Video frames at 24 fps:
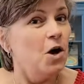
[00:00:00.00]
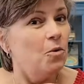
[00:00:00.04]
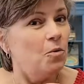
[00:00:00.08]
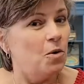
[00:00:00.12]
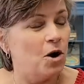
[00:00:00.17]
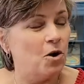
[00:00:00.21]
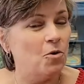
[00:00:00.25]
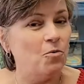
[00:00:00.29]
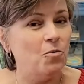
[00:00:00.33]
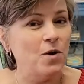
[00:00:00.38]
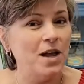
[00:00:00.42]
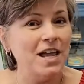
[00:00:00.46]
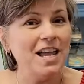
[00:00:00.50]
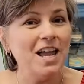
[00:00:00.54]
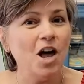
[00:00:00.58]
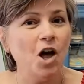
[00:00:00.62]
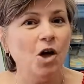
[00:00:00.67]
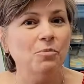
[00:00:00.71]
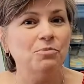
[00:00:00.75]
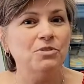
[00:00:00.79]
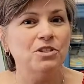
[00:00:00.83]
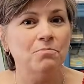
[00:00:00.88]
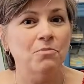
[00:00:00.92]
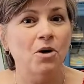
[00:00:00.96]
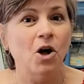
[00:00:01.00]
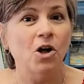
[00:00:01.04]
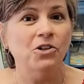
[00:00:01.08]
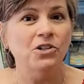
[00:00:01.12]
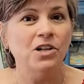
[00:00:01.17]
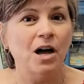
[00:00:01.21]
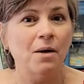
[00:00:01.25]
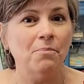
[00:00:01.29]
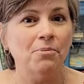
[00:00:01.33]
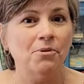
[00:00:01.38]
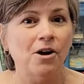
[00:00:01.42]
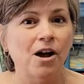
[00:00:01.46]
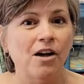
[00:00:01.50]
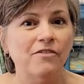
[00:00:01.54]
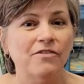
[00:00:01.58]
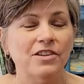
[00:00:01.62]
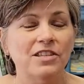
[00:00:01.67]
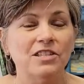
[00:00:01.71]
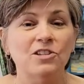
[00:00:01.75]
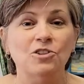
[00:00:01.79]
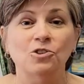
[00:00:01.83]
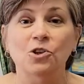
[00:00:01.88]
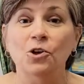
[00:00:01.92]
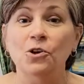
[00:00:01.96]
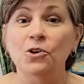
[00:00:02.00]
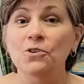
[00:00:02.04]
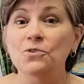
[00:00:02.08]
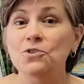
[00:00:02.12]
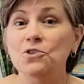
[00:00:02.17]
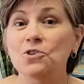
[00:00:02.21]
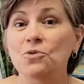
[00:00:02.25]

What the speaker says: where we help small nonprofits learn